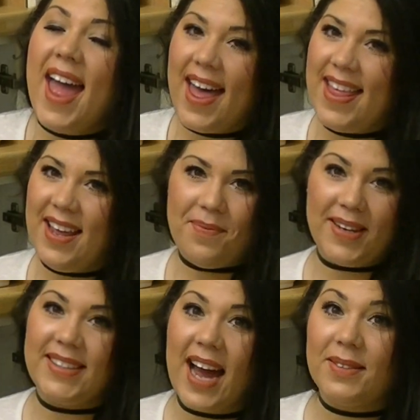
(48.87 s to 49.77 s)
And then he
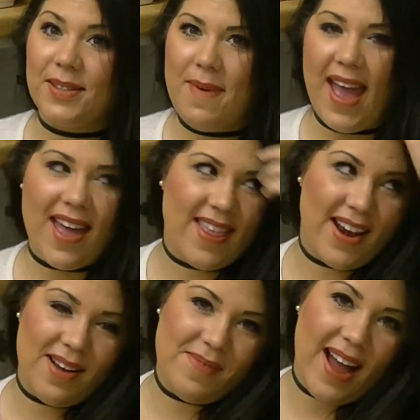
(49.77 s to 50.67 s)
brings it up to me and then
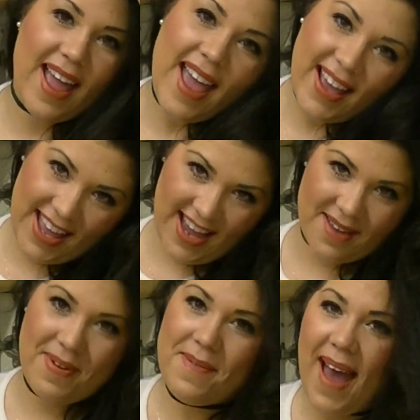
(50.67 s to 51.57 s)
I'm like, can you go
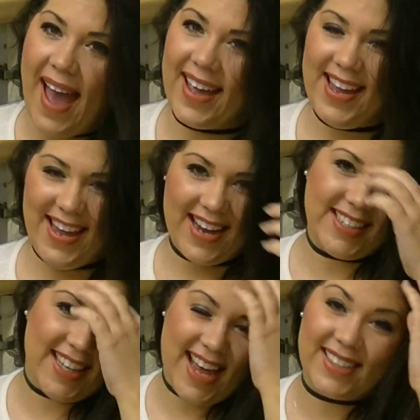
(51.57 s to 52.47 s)
and put it back? Can you go and
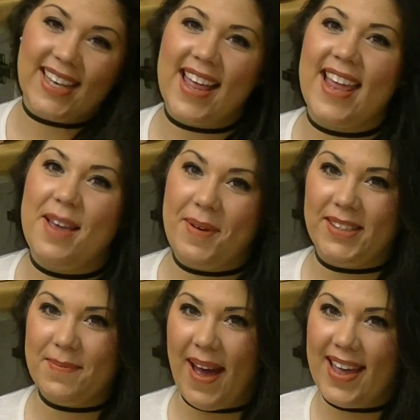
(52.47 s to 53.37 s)
do this? And then he
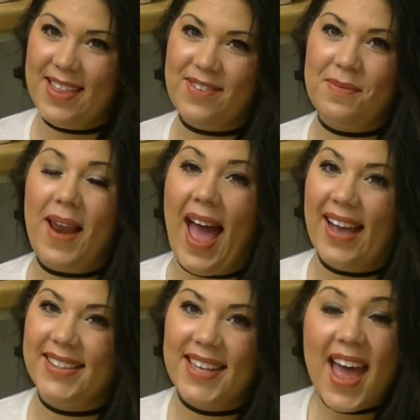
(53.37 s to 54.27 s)
puts it back in the wrong
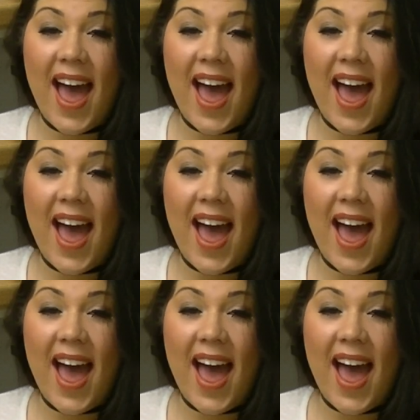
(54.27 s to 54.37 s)
place.